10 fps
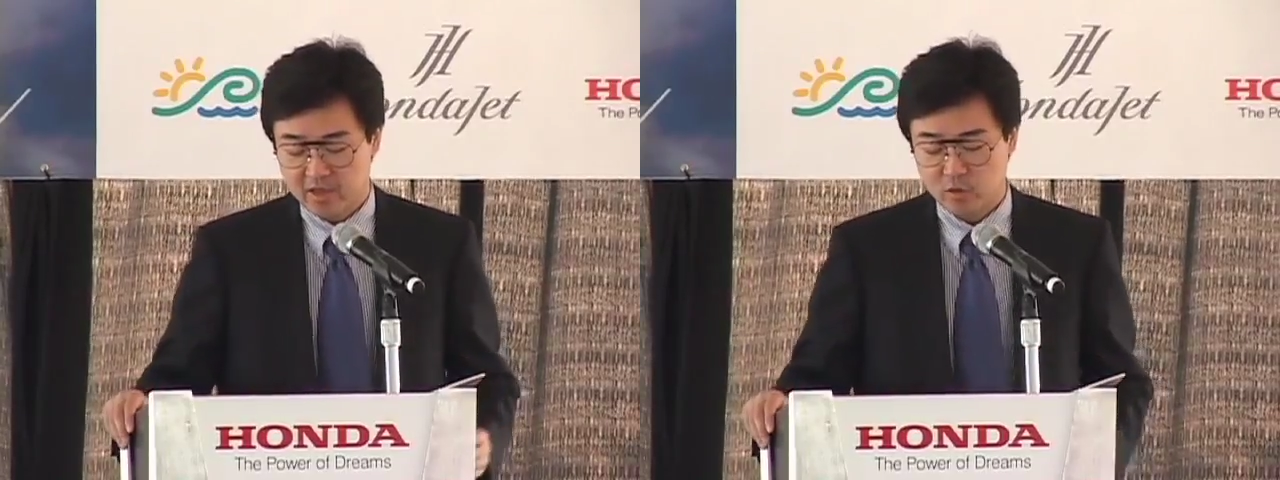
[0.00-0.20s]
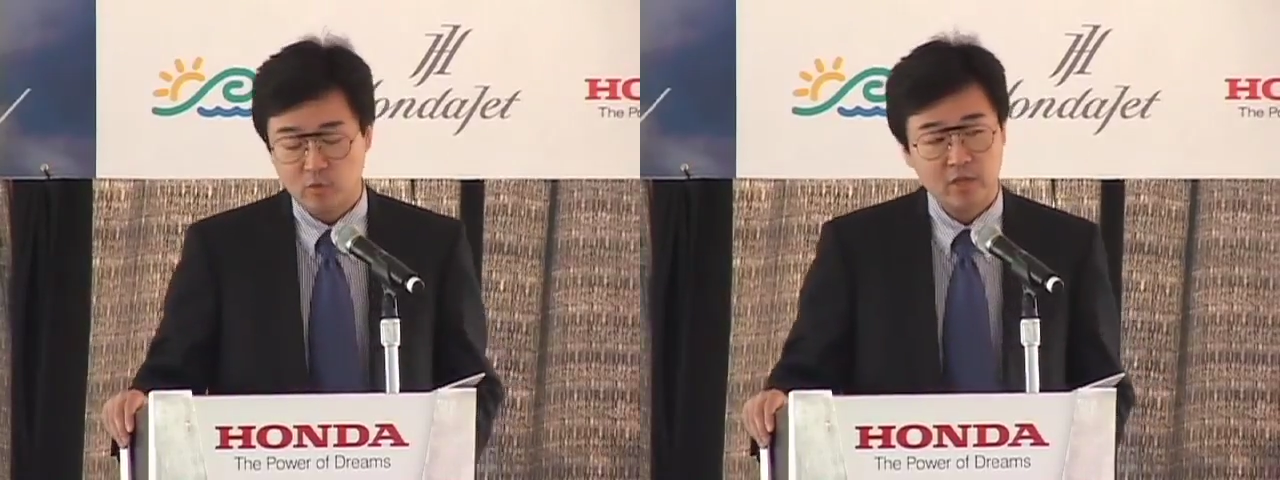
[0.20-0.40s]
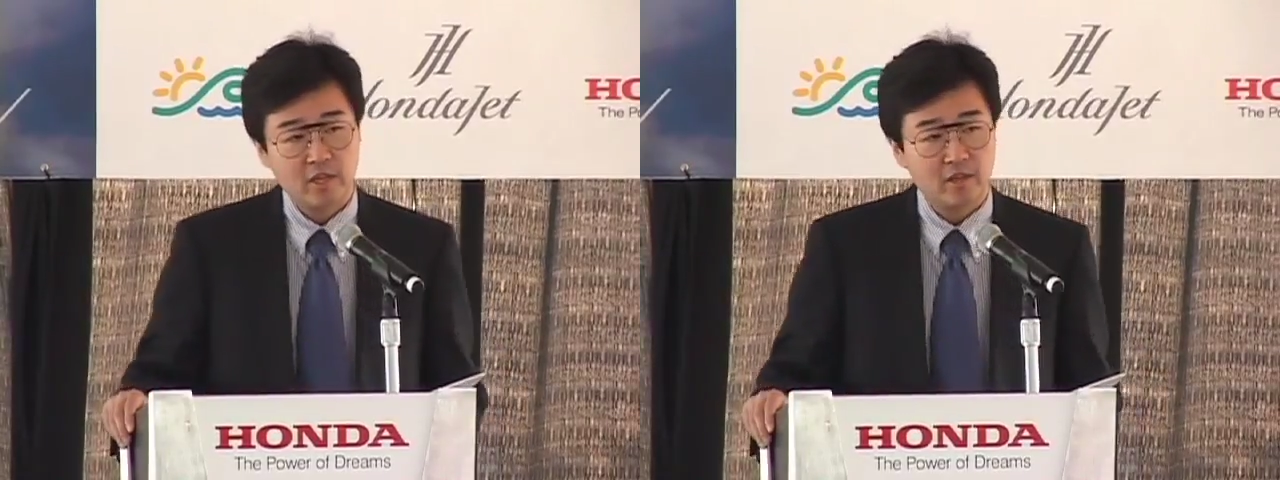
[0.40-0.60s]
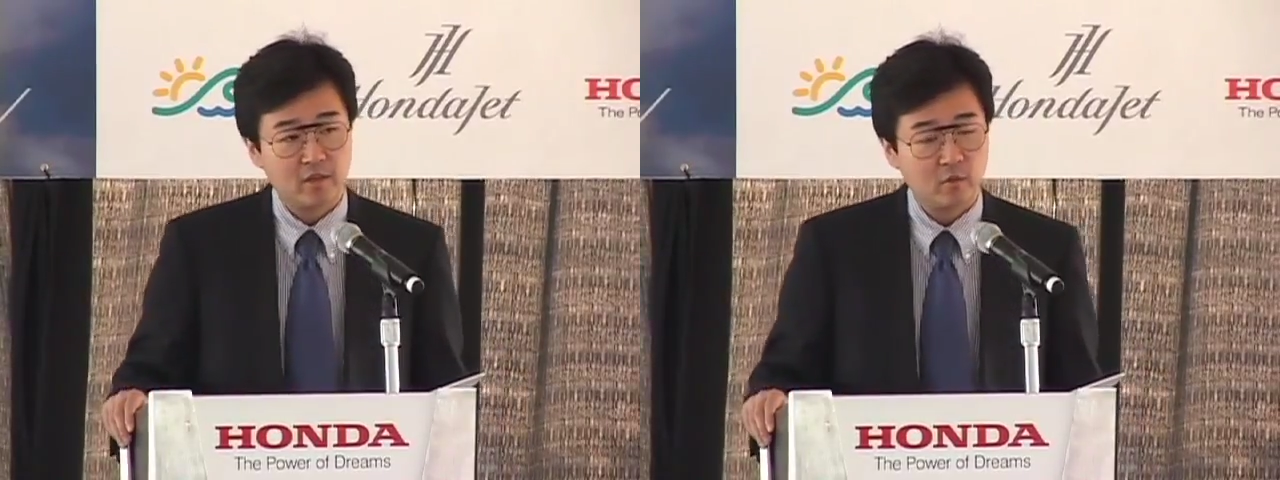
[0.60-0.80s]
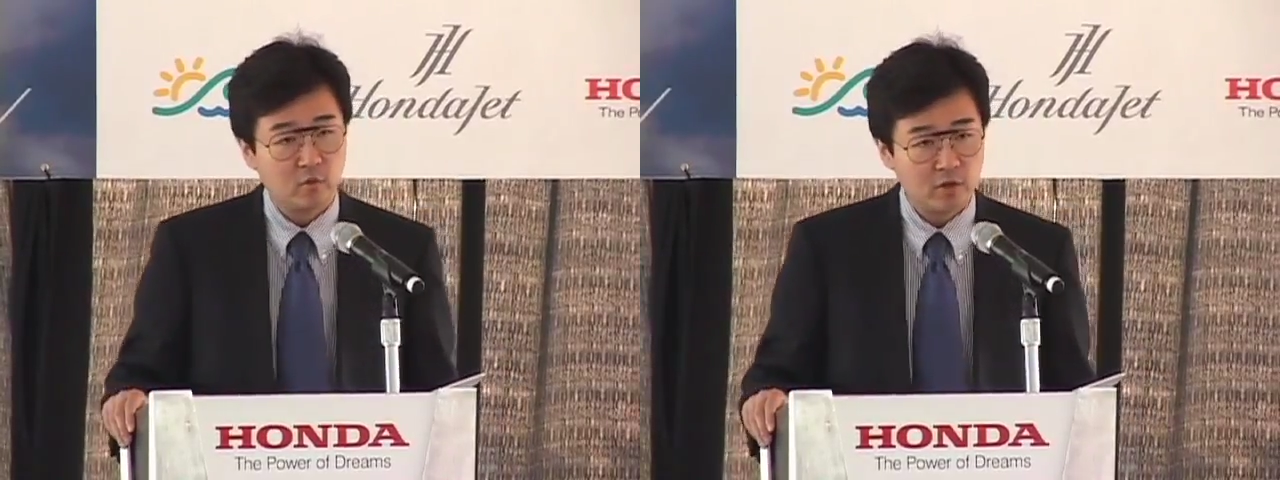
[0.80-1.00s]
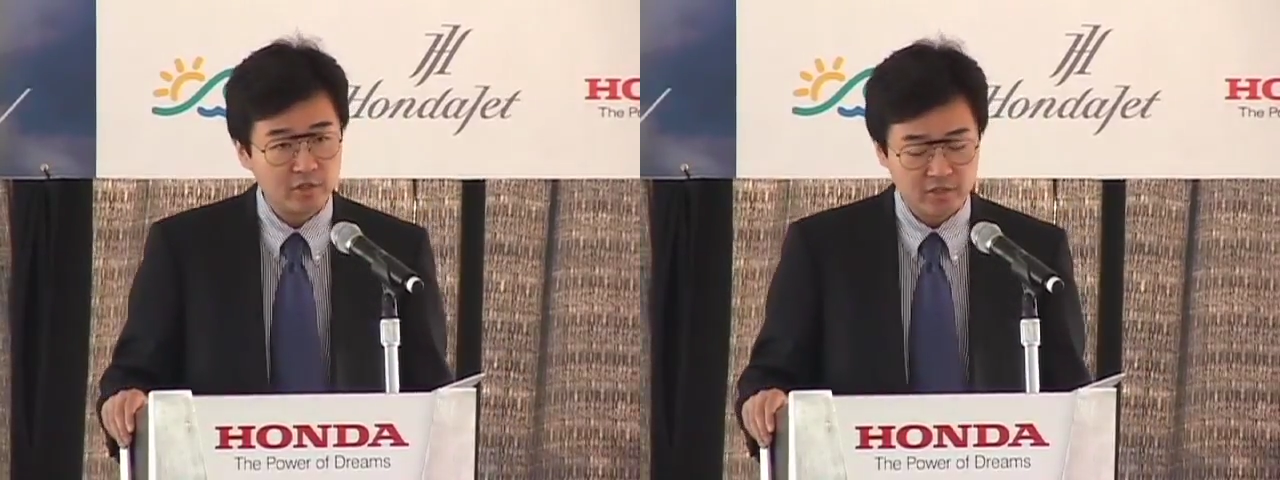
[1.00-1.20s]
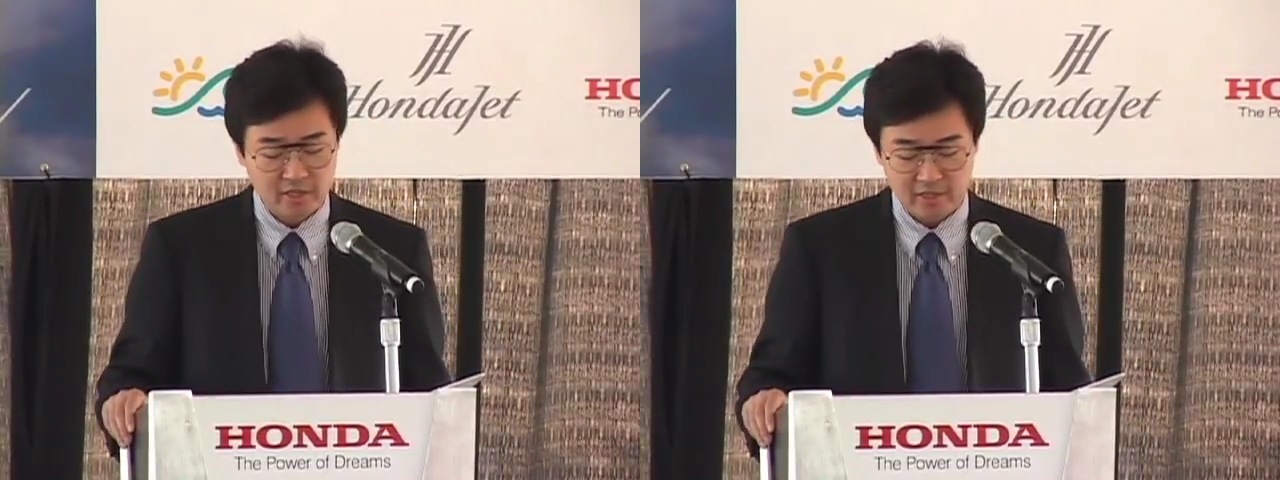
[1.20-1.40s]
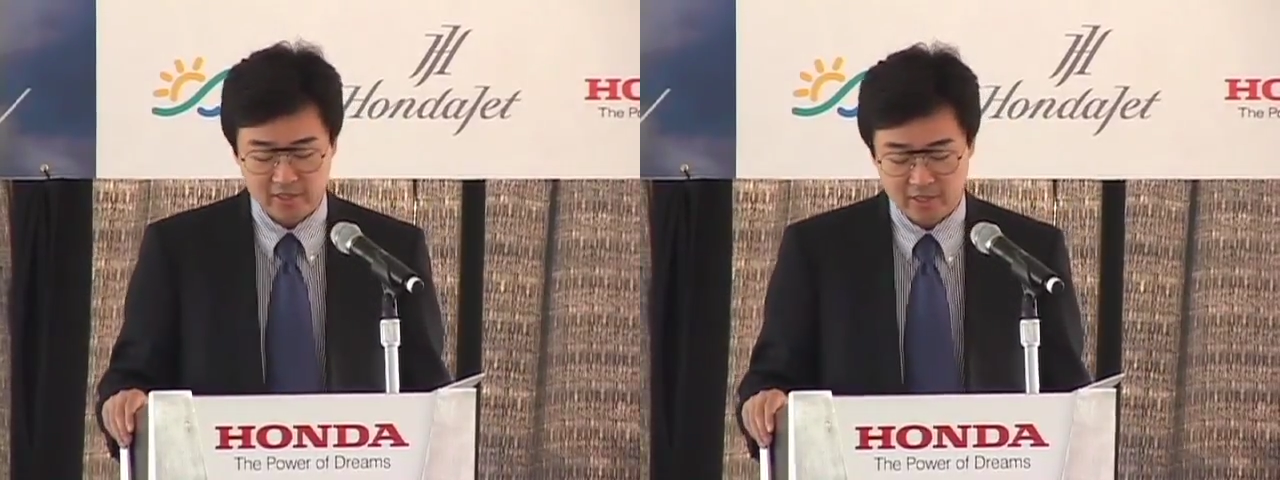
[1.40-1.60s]
we first
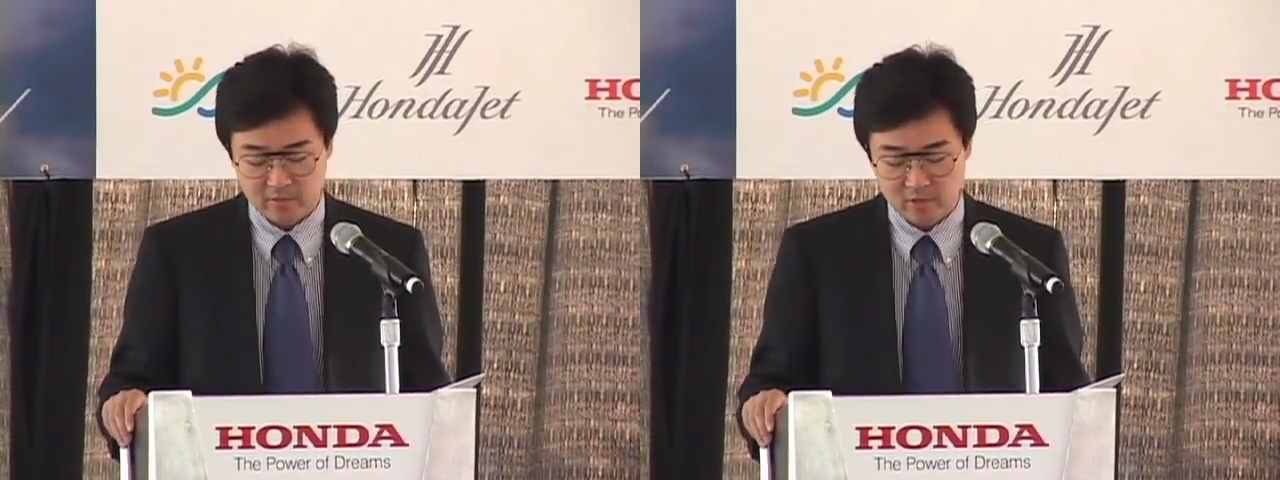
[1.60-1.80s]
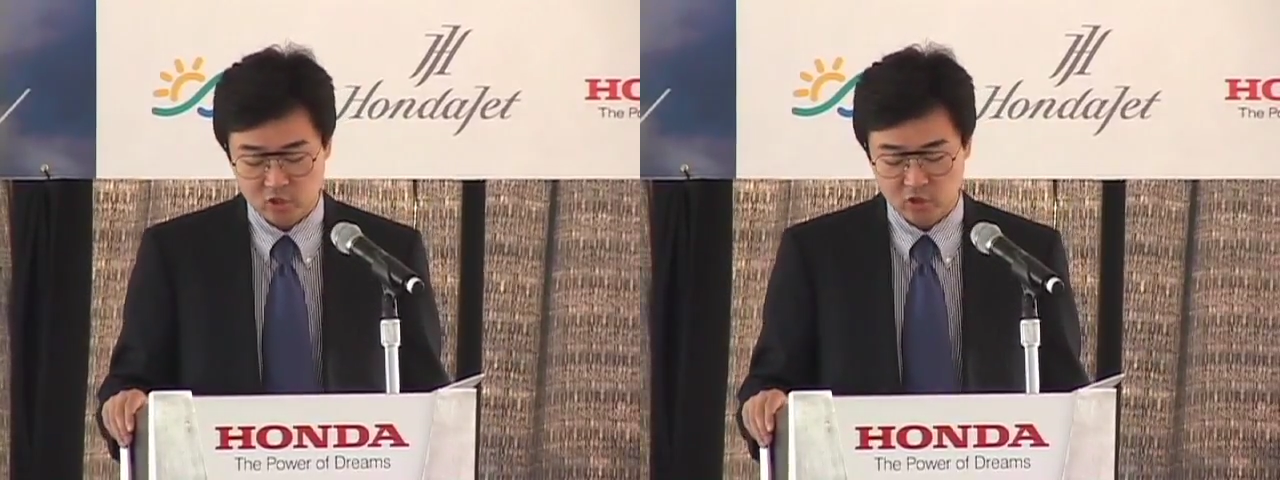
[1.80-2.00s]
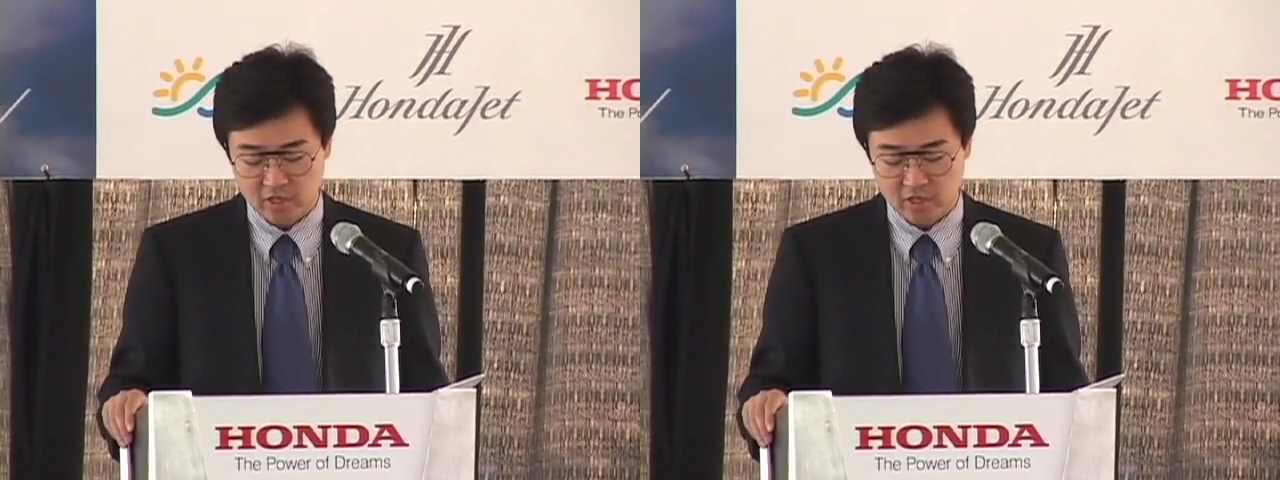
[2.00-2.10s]
established